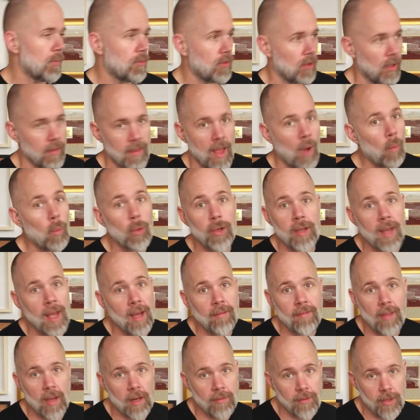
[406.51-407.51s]
So, and that wouldn't
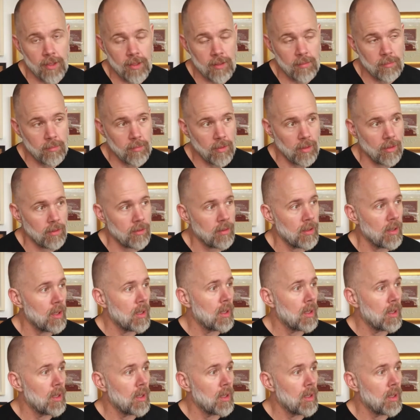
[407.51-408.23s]
have that if you didn't mute.